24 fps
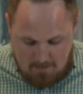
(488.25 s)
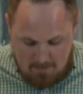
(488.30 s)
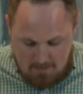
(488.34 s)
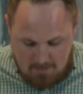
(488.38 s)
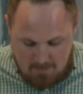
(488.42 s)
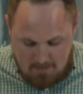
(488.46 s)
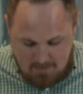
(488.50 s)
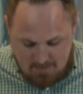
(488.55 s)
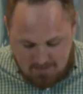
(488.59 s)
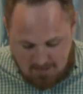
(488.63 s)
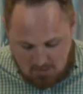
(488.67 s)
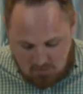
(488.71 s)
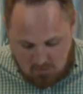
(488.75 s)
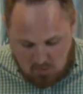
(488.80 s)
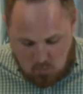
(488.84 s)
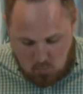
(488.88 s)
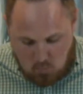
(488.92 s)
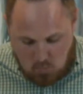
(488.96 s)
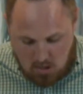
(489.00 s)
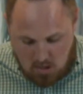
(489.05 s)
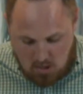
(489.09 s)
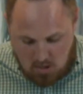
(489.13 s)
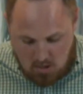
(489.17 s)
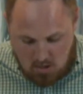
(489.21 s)
It says that
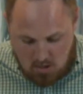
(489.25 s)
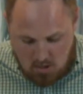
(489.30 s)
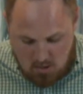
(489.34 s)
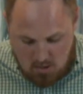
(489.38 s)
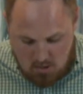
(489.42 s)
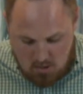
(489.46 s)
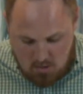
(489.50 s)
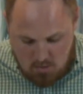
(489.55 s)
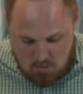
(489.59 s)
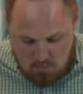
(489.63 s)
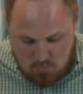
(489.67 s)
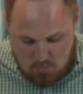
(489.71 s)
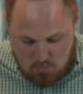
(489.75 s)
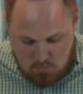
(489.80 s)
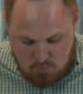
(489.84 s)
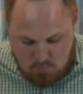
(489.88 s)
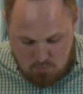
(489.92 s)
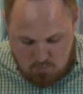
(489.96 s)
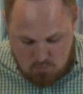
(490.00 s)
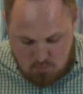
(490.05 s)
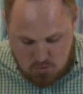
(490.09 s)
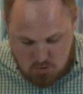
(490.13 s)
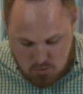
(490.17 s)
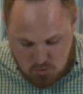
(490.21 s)
we
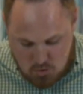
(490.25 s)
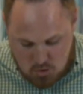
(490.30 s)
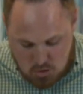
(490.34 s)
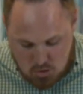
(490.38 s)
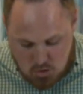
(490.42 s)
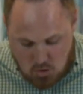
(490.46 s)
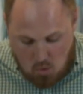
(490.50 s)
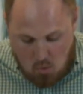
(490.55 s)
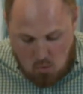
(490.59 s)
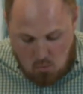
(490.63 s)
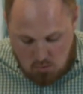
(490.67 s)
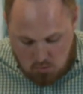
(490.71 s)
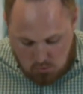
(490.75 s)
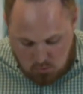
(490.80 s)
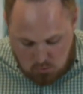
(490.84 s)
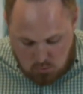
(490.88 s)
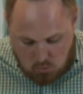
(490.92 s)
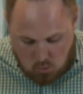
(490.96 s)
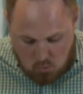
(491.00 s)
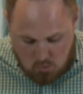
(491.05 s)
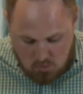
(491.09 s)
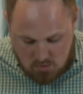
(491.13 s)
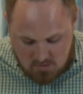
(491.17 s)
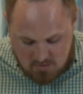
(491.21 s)
do show the
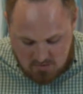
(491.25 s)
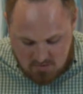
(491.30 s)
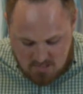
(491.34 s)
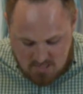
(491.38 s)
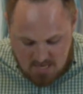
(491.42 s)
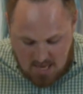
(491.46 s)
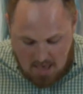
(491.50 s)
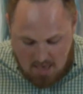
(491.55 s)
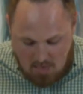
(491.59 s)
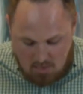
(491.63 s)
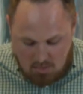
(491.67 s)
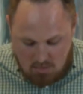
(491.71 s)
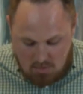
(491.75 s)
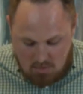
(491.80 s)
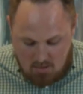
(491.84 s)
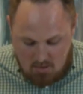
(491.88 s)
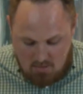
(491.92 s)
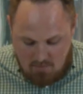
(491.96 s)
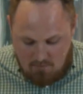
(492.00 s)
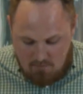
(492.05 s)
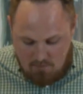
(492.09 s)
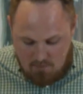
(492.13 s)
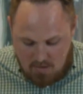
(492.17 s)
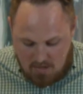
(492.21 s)
Lord's death
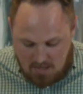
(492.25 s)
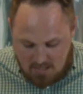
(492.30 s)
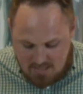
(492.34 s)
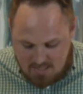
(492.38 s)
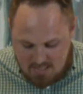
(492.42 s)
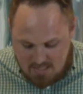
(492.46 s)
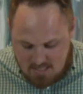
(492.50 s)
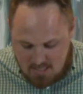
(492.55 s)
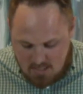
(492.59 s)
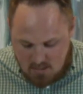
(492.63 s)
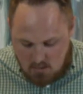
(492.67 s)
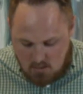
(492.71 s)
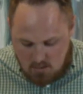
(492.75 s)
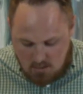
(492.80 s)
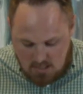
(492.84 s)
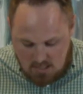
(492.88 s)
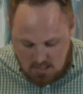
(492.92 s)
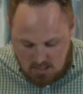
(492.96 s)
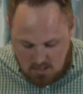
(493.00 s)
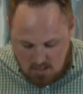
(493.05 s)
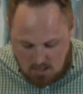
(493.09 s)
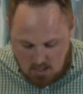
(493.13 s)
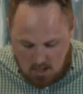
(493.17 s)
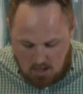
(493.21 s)
until
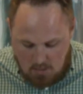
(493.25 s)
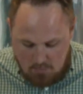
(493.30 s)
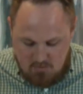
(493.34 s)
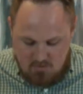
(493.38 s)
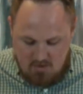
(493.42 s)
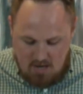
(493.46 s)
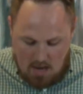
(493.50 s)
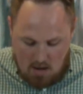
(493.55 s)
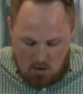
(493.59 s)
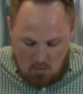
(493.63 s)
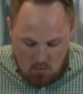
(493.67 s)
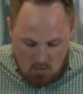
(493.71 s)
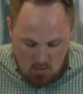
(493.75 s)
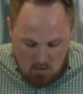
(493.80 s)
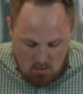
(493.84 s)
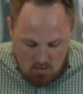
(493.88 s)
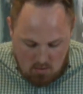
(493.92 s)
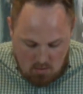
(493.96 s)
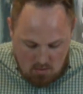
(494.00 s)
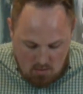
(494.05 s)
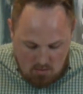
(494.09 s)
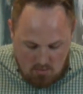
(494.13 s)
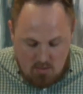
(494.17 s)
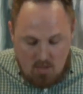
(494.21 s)
he comes. Now,
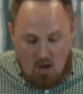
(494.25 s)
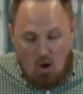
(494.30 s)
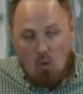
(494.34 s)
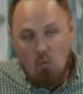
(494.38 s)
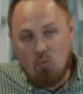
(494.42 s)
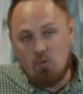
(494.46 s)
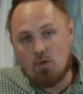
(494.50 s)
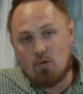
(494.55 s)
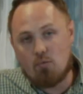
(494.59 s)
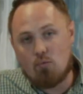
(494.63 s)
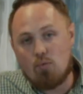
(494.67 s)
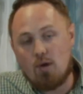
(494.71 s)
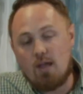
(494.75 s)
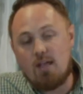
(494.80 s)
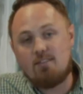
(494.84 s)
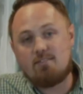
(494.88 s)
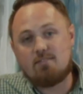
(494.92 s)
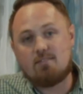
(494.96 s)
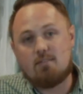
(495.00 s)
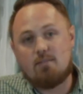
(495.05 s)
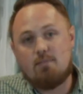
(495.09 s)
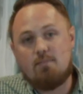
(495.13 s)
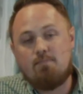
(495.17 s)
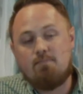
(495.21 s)
the only
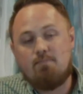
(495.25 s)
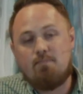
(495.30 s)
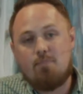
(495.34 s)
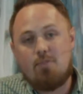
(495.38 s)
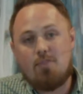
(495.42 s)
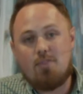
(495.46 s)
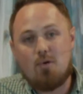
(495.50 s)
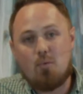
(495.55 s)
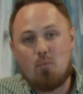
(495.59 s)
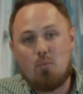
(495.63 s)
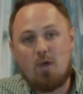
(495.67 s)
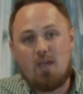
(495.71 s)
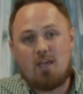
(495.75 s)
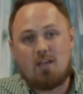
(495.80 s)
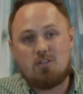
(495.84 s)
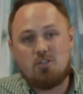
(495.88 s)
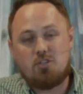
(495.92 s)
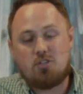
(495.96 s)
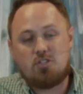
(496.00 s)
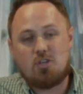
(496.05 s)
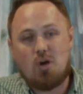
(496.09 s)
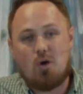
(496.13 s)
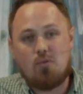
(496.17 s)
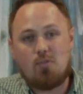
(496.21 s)
reason that we can
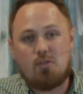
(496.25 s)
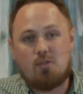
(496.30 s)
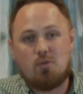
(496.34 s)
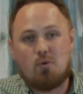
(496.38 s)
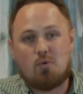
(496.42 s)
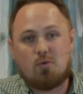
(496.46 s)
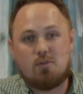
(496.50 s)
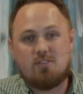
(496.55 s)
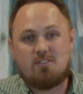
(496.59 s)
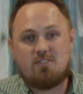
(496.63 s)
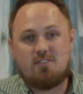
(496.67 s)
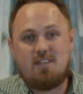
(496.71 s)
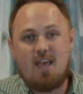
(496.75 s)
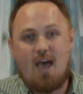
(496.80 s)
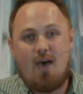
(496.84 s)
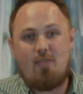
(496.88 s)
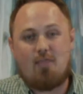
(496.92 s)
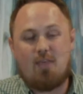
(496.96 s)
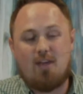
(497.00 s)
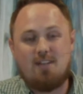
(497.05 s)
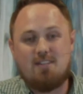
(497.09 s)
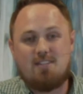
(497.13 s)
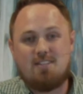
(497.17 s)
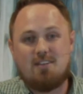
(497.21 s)
show the Lord's death
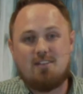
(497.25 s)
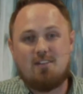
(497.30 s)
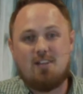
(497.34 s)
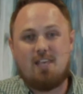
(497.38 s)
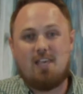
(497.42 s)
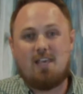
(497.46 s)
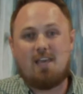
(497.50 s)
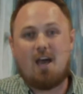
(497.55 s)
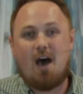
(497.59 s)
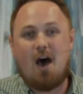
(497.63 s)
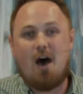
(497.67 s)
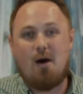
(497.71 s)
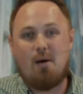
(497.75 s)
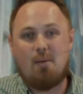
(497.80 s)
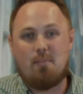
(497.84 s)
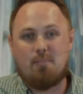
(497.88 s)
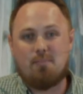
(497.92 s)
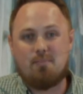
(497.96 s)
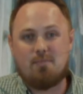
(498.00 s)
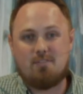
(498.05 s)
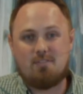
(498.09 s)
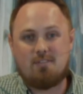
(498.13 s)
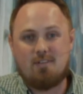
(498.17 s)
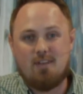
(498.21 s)
until he
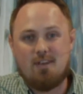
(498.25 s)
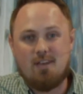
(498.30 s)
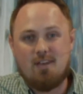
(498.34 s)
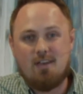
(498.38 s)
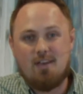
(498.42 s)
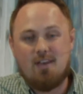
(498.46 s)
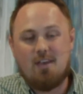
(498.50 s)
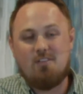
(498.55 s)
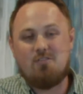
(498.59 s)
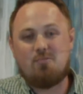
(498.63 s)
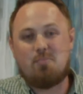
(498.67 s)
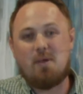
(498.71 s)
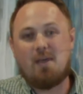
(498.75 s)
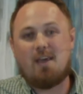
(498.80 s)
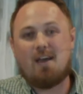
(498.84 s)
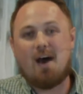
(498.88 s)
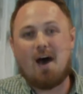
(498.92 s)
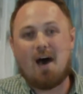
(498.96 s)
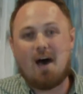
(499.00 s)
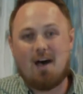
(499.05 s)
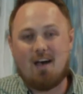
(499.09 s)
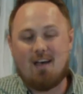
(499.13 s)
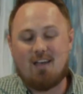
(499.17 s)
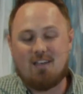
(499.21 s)
comes is
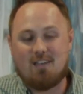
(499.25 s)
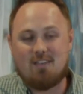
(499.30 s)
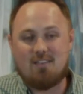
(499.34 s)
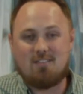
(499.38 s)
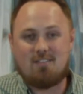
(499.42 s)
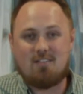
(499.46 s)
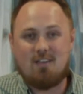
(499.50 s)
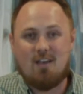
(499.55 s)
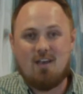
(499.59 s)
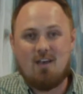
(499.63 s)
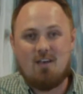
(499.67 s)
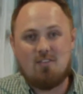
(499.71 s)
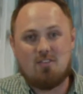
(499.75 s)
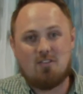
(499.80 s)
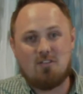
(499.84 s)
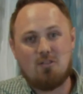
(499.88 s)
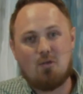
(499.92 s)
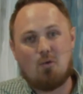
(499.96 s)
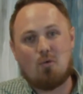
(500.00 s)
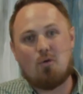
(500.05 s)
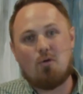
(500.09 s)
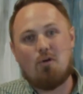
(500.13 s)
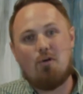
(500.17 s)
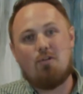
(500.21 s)
because the
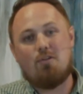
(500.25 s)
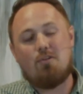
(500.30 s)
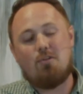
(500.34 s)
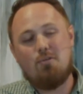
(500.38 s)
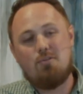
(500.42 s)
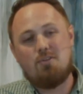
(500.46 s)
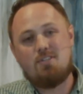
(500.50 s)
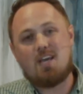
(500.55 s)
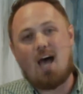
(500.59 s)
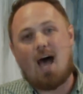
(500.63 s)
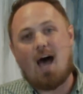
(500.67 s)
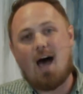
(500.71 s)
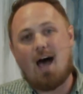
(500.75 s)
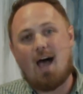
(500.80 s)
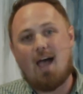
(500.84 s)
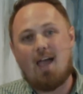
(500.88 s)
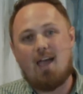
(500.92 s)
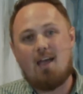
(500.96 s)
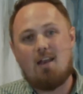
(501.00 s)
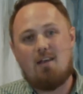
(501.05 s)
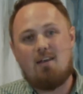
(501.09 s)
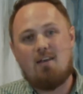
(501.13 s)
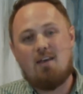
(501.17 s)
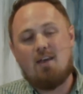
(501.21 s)
Lord who
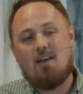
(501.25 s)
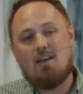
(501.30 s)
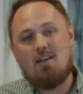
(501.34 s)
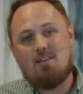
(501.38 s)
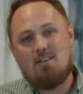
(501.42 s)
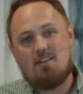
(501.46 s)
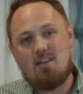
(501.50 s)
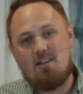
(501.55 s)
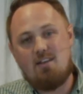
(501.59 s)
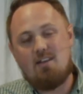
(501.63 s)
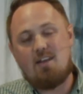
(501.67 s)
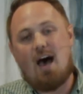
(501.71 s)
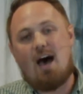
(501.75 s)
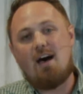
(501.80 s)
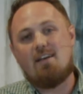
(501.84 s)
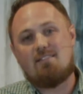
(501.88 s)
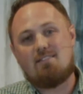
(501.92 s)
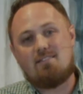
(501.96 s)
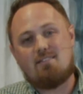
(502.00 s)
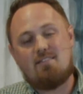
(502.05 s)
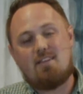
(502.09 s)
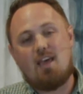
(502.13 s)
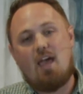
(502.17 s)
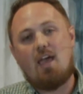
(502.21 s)
died did not
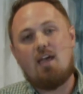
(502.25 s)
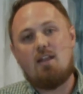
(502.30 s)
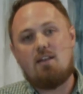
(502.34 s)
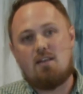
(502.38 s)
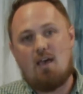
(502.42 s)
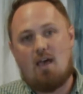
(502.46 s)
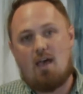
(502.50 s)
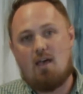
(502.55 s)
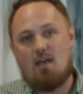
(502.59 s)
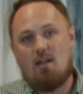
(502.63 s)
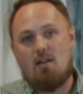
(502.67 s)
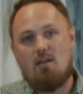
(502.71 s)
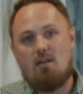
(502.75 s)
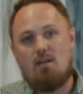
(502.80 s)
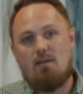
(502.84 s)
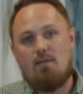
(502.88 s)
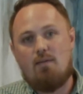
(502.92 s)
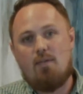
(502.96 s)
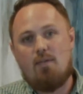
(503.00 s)
stay dead.